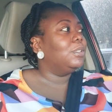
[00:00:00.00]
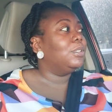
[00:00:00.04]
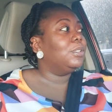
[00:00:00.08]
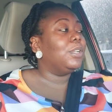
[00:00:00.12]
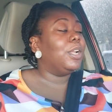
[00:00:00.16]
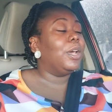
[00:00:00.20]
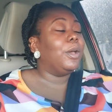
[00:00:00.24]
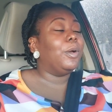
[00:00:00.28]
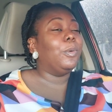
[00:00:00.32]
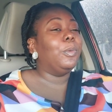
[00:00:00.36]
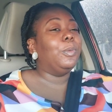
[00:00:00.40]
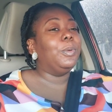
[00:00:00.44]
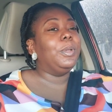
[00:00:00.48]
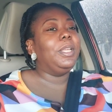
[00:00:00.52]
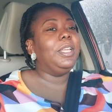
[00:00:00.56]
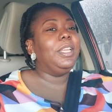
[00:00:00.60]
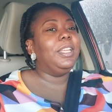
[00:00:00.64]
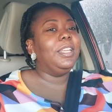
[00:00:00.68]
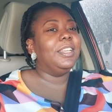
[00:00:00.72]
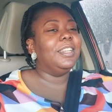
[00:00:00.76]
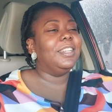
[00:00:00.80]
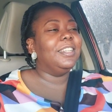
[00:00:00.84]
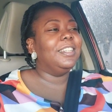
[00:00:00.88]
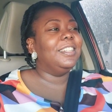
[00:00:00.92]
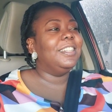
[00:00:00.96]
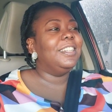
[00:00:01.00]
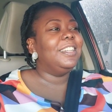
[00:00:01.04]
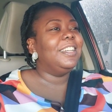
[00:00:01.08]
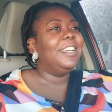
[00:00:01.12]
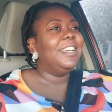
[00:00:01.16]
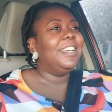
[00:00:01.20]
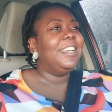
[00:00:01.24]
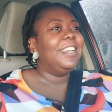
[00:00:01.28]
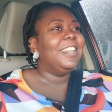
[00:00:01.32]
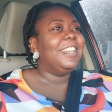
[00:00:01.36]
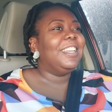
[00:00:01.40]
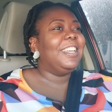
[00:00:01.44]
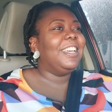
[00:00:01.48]
so that we
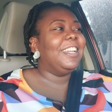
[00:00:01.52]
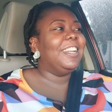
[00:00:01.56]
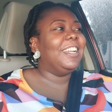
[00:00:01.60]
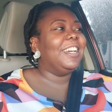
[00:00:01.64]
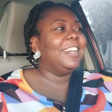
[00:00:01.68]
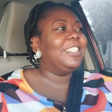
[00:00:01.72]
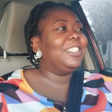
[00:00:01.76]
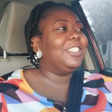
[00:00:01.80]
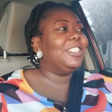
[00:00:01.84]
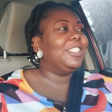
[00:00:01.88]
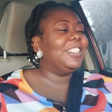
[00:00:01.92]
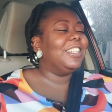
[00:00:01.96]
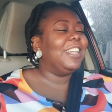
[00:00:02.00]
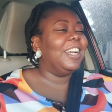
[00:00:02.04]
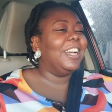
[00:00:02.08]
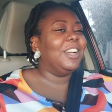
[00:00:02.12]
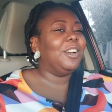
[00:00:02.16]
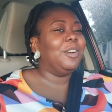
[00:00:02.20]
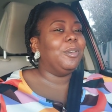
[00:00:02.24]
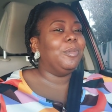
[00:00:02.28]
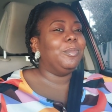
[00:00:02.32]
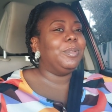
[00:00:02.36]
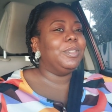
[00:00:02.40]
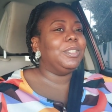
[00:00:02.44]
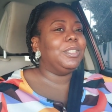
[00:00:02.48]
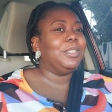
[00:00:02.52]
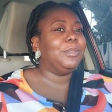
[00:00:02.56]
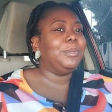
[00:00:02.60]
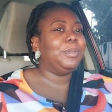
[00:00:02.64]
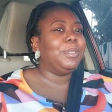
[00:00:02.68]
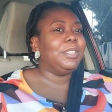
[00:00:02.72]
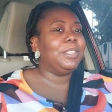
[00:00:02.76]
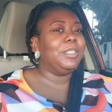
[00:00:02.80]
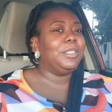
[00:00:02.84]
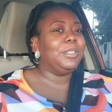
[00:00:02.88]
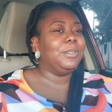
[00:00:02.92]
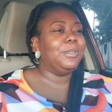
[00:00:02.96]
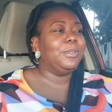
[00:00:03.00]
can actually accomplish some
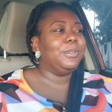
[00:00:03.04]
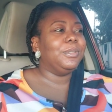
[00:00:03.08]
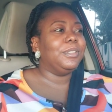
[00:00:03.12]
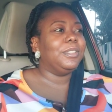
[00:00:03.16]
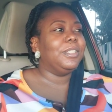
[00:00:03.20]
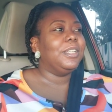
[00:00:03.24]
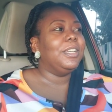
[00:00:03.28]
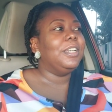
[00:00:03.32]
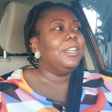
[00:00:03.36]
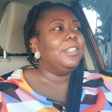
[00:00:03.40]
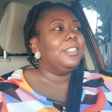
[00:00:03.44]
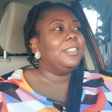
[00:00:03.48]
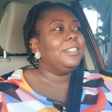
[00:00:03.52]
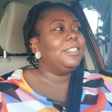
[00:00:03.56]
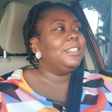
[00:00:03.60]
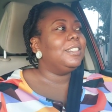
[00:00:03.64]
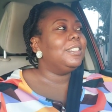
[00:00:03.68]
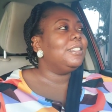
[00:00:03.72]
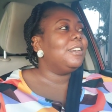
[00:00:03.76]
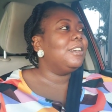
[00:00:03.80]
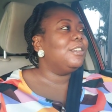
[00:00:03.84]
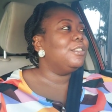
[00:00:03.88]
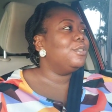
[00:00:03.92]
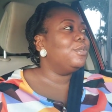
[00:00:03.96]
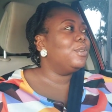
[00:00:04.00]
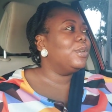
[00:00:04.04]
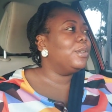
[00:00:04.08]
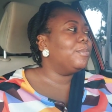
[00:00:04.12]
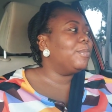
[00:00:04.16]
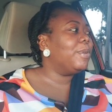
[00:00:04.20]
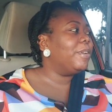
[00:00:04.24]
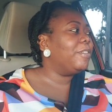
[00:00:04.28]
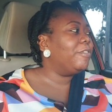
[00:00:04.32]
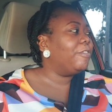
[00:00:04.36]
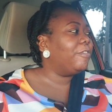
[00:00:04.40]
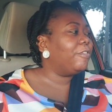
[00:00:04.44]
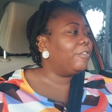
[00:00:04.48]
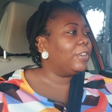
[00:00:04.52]
of these goals. Today is also one of
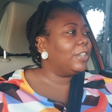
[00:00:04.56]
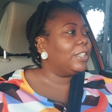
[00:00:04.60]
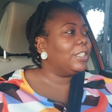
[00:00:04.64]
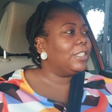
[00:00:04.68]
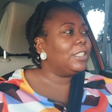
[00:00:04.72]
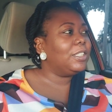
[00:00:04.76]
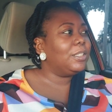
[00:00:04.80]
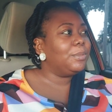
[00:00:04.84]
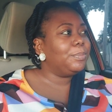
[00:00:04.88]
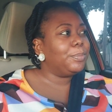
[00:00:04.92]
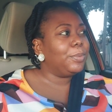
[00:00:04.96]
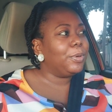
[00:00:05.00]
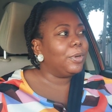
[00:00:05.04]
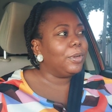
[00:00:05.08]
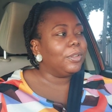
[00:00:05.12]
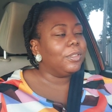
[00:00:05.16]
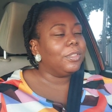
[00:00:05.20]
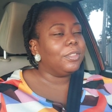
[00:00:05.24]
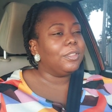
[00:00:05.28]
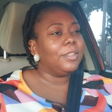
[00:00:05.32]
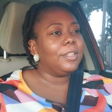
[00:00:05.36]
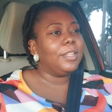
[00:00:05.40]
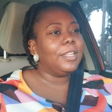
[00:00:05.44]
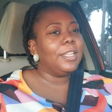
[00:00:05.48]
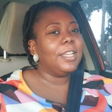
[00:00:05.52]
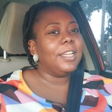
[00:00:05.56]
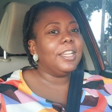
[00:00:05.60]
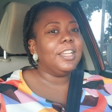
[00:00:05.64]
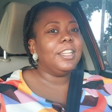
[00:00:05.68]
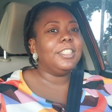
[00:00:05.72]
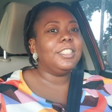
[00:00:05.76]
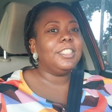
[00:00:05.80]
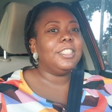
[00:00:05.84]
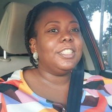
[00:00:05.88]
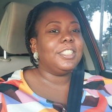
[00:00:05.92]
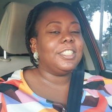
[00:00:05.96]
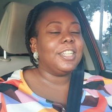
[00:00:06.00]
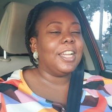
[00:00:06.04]
my friend's birthday,
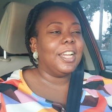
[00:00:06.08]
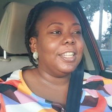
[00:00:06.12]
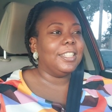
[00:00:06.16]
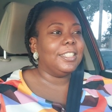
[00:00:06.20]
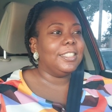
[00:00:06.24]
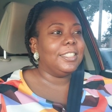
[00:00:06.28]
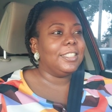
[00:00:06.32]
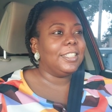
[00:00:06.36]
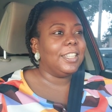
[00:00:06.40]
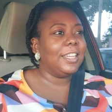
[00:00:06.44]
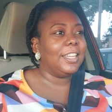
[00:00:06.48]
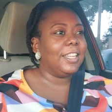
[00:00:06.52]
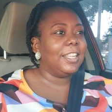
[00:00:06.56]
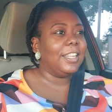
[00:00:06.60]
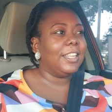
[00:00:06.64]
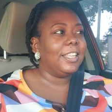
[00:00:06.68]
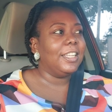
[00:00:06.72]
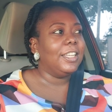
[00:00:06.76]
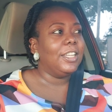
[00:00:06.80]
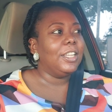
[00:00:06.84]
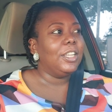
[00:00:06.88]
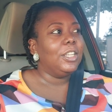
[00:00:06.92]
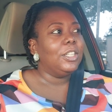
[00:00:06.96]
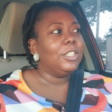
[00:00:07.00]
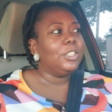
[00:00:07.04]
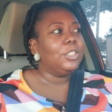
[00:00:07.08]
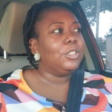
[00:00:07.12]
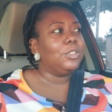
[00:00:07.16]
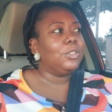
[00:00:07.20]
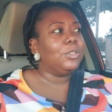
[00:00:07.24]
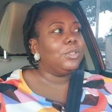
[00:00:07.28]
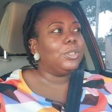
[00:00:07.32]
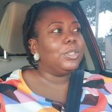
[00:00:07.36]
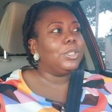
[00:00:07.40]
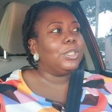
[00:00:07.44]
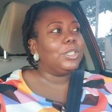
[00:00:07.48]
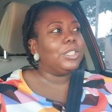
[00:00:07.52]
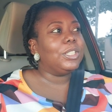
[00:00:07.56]
Chantel.
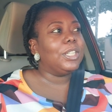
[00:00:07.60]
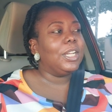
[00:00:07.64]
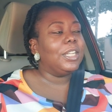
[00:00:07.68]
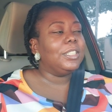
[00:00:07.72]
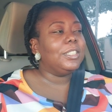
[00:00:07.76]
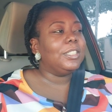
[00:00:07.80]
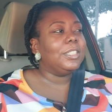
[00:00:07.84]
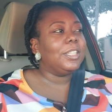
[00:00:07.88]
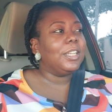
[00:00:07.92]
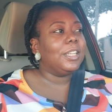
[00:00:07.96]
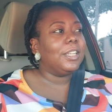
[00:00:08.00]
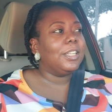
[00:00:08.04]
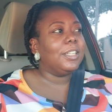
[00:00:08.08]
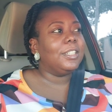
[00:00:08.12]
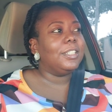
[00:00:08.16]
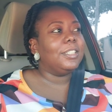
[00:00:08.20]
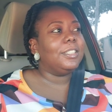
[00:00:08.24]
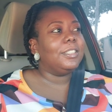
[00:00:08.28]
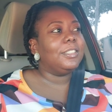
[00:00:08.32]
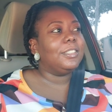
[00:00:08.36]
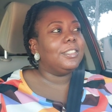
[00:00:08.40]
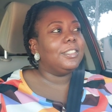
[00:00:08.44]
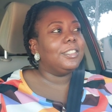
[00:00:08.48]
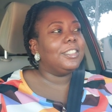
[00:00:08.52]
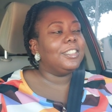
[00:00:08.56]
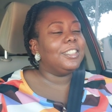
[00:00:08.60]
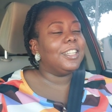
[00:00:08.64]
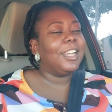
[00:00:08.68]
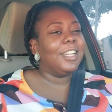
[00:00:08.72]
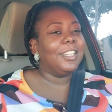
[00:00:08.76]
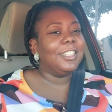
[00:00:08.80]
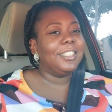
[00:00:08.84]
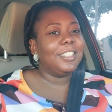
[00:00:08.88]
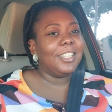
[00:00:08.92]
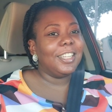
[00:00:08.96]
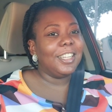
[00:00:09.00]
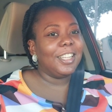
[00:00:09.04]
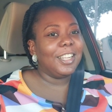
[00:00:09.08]
So Chantel, it's the
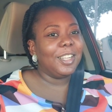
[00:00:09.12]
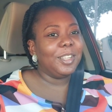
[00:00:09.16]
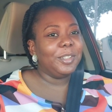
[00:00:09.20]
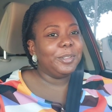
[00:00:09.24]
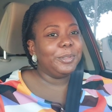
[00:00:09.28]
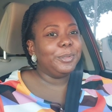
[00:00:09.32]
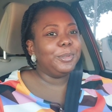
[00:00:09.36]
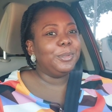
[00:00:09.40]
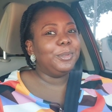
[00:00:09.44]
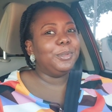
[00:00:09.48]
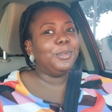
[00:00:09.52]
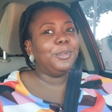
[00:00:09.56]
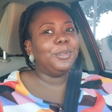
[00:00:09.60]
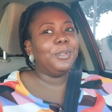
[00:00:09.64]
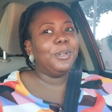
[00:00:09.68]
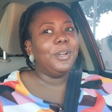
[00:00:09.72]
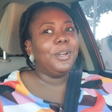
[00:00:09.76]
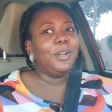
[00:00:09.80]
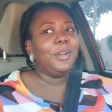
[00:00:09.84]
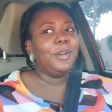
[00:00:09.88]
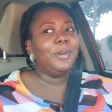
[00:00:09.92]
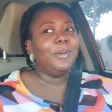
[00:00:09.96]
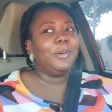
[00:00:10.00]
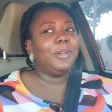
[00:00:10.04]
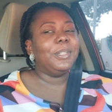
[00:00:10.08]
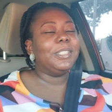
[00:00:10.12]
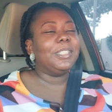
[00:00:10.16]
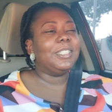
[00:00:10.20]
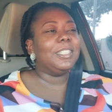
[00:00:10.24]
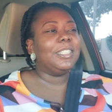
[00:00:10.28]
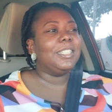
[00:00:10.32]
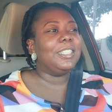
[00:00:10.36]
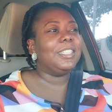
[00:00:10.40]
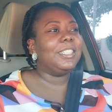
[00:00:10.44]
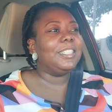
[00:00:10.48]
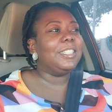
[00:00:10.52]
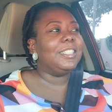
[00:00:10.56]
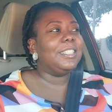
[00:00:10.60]
Chantel who was
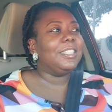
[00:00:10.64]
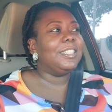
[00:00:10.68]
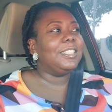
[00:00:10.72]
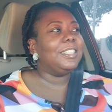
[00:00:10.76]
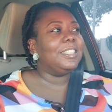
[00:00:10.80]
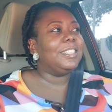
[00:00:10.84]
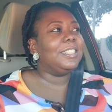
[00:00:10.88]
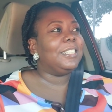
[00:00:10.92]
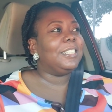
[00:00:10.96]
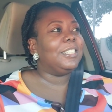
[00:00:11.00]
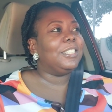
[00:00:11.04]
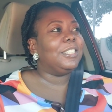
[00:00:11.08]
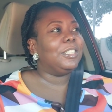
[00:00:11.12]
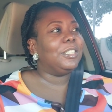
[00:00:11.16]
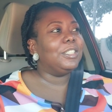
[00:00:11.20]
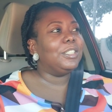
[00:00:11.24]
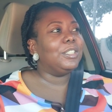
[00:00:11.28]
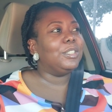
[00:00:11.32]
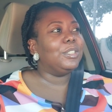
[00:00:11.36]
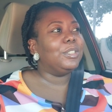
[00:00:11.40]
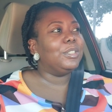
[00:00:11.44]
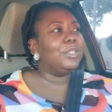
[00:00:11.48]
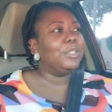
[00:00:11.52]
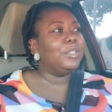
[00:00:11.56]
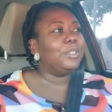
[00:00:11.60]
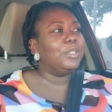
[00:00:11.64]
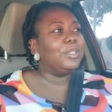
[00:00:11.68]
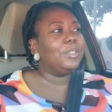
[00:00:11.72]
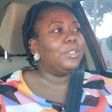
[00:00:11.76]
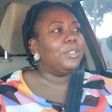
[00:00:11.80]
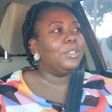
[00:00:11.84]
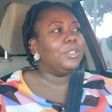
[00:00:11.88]
in the dinner,